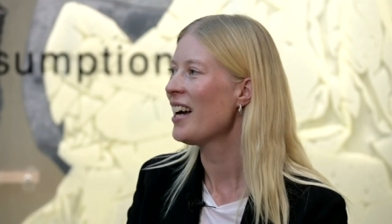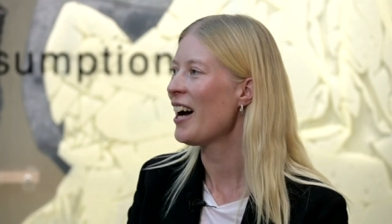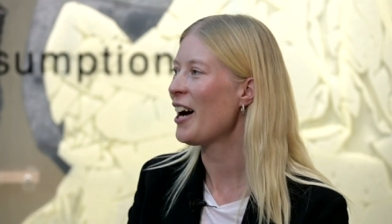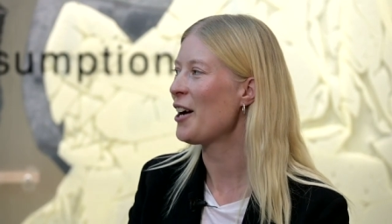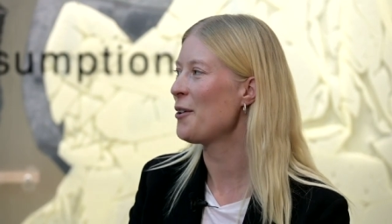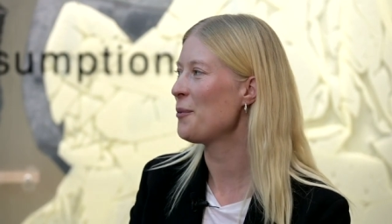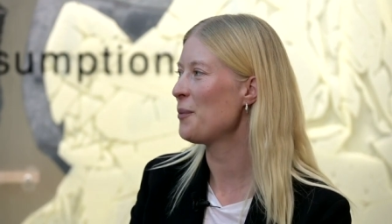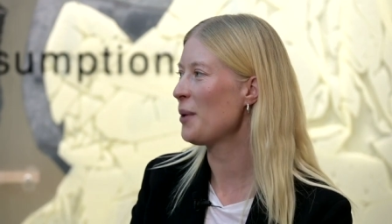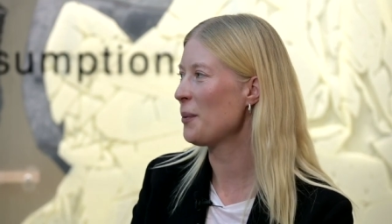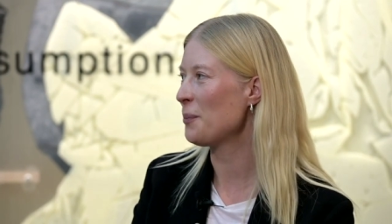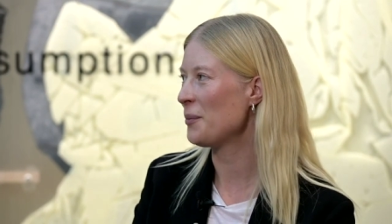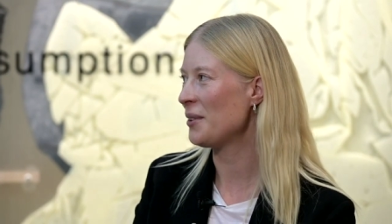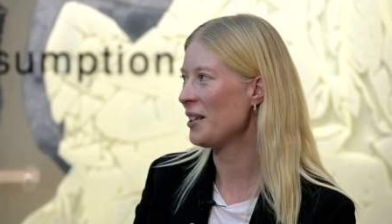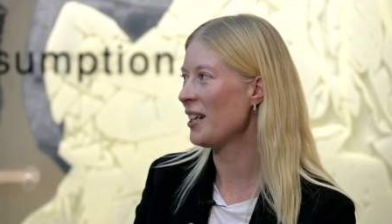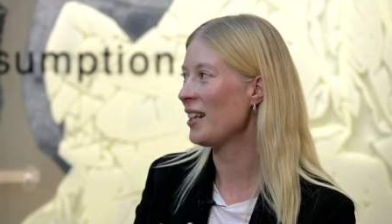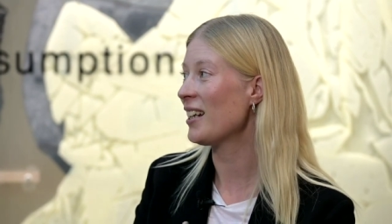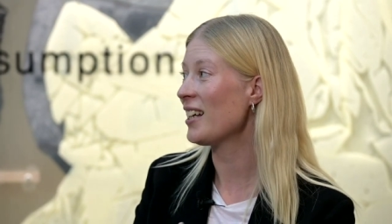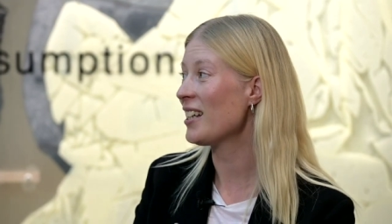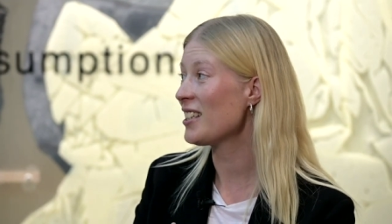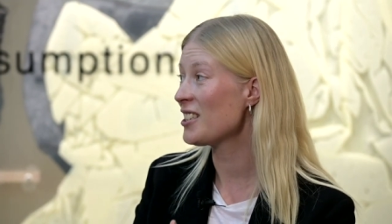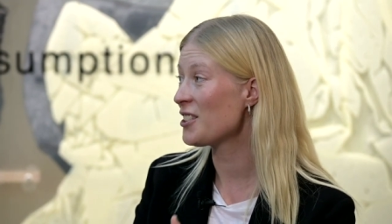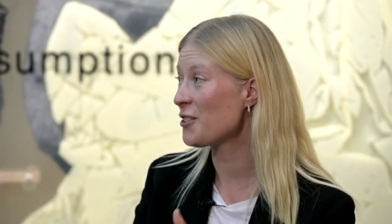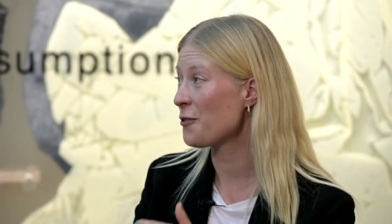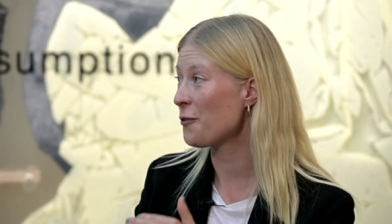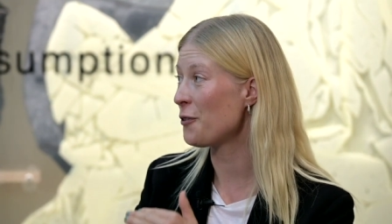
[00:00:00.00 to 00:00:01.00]
I remember the
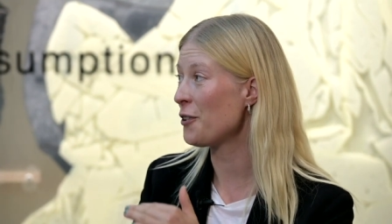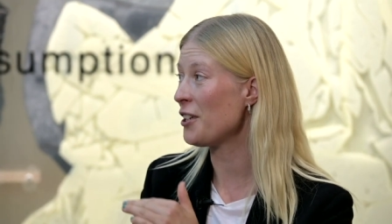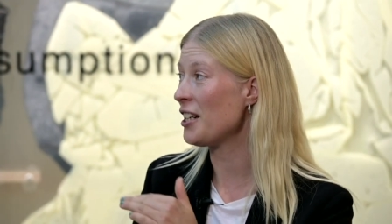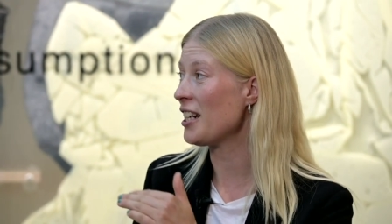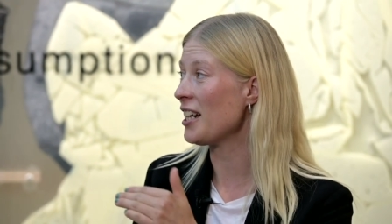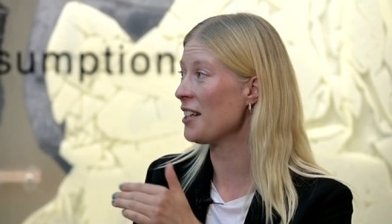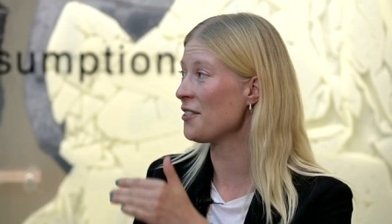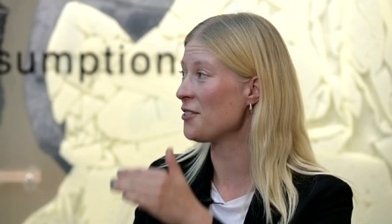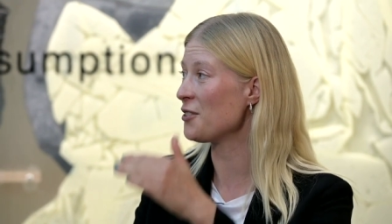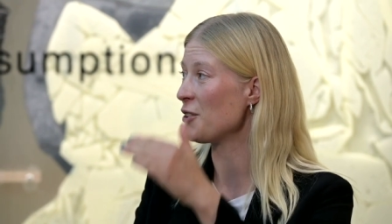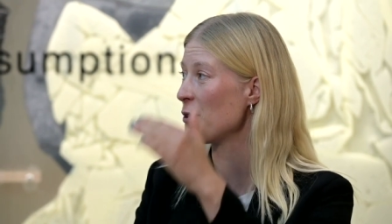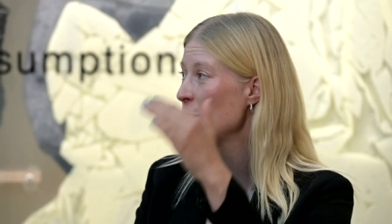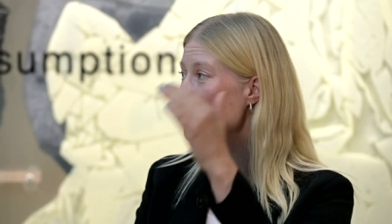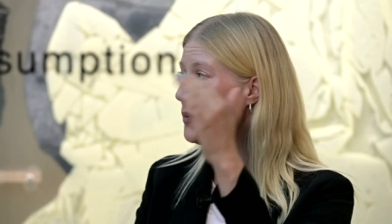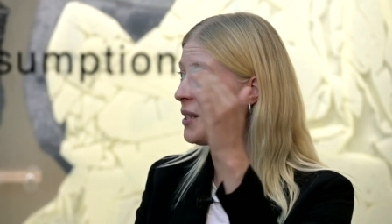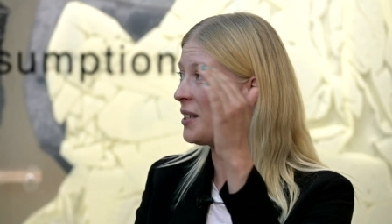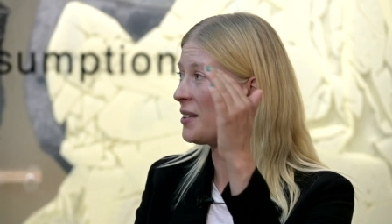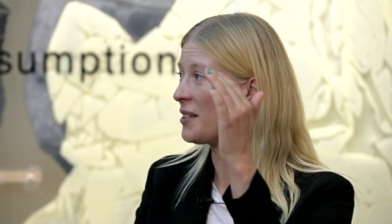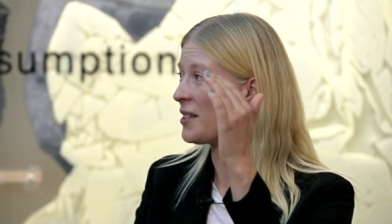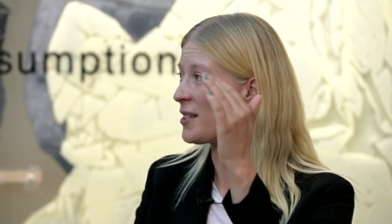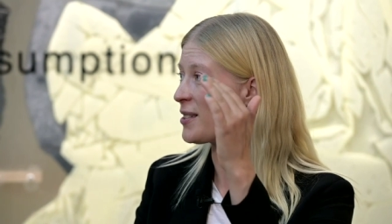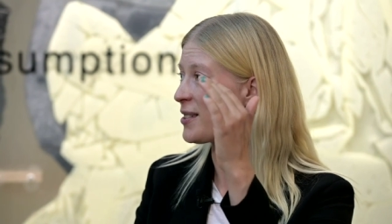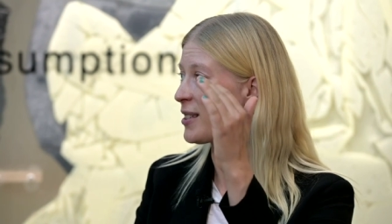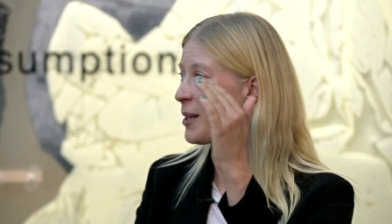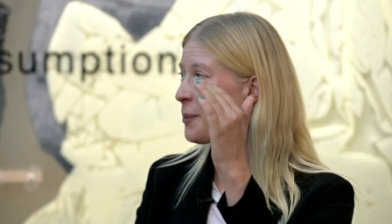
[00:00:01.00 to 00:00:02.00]
last 300
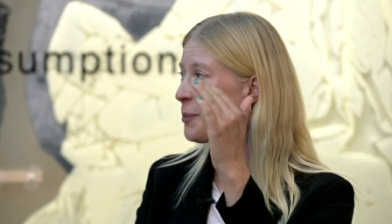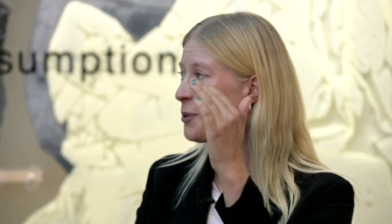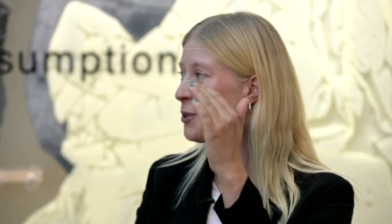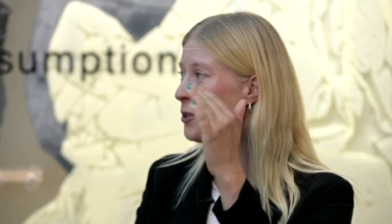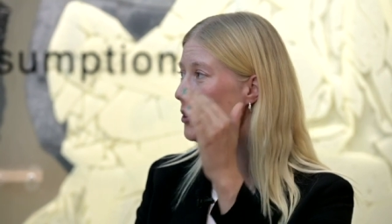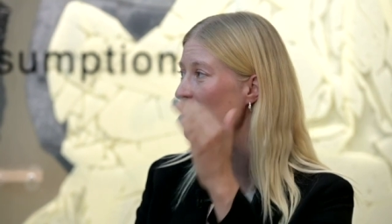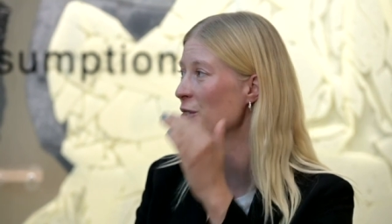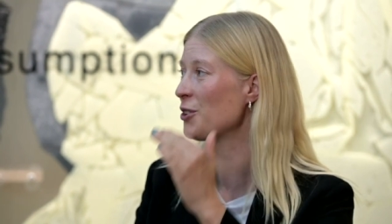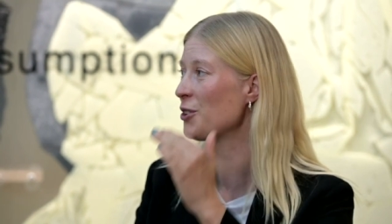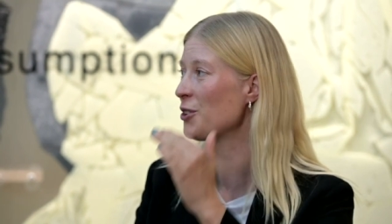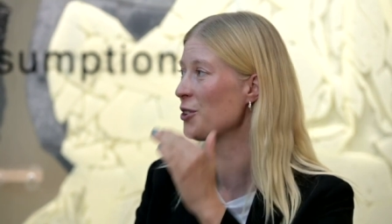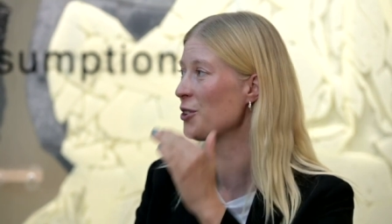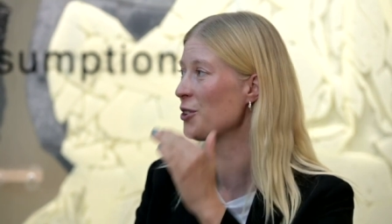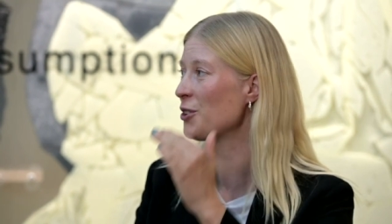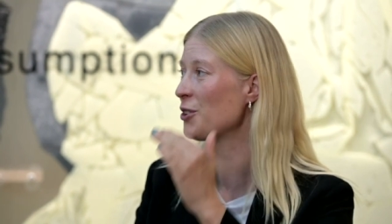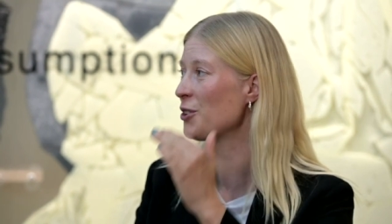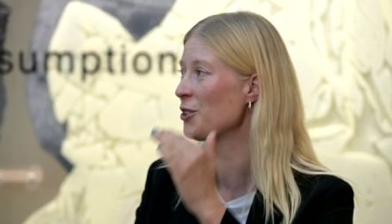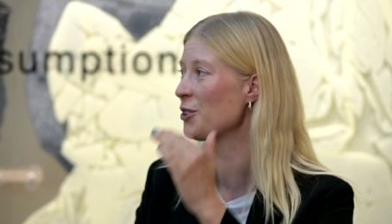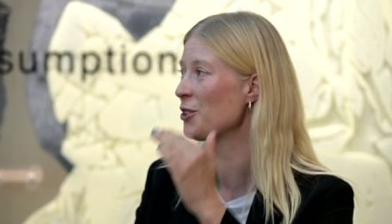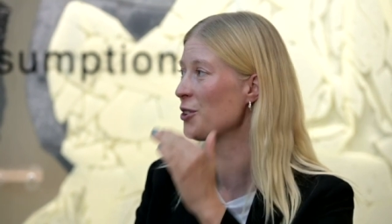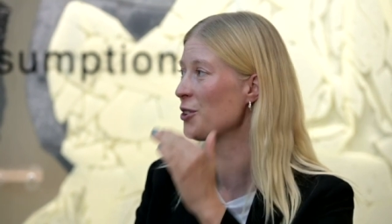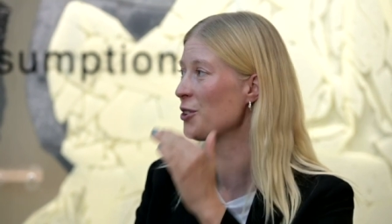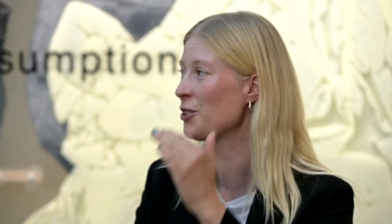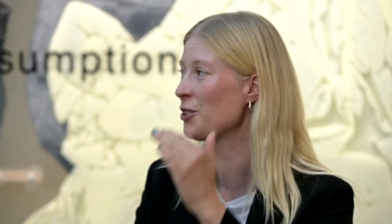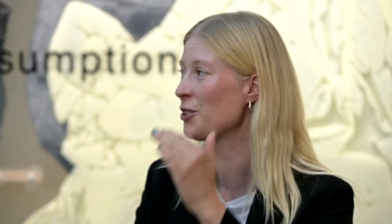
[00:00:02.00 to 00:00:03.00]
meters up to the top,
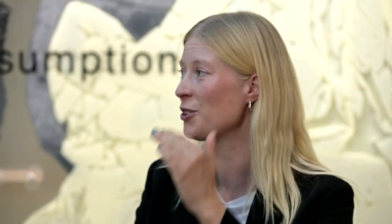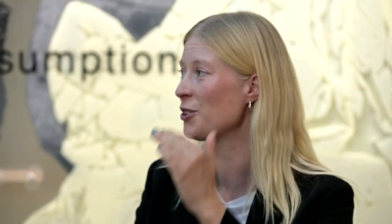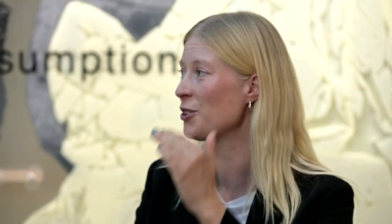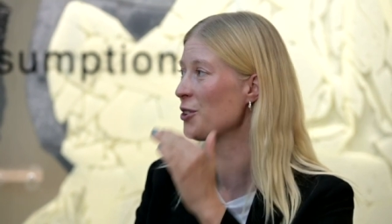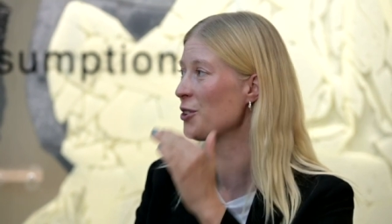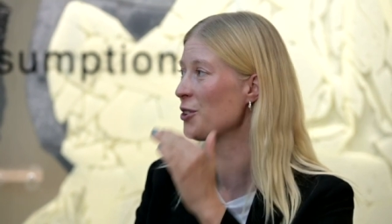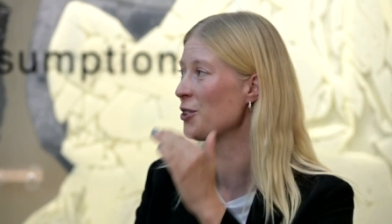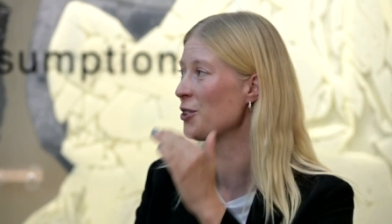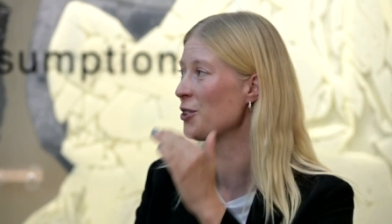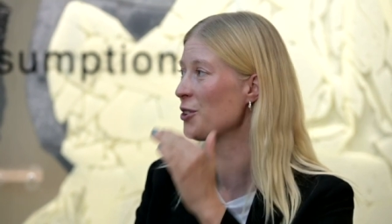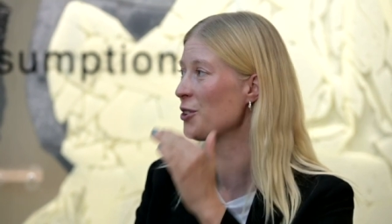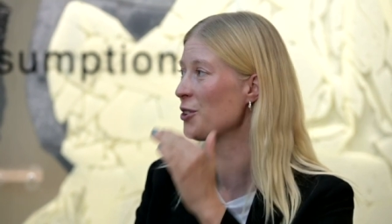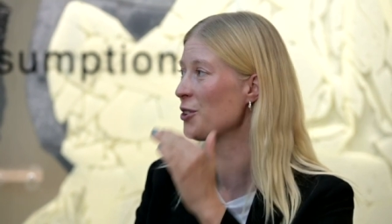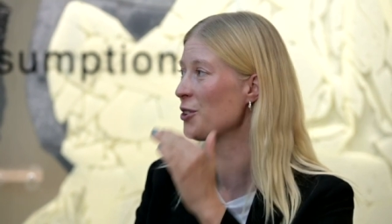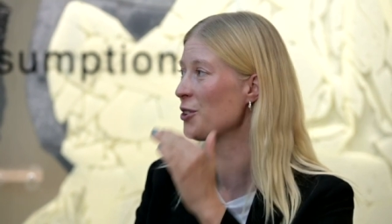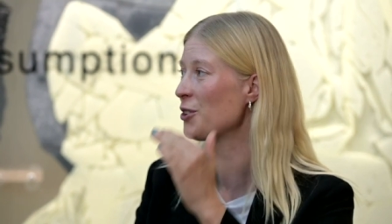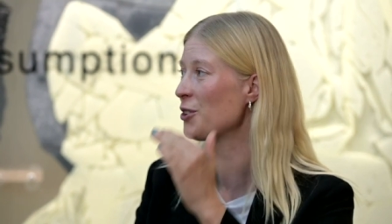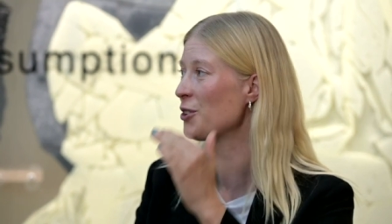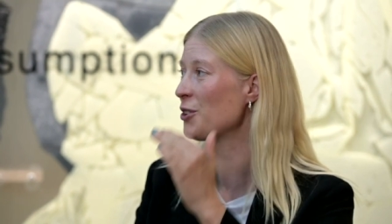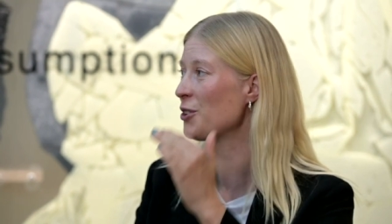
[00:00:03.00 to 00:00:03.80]
uh,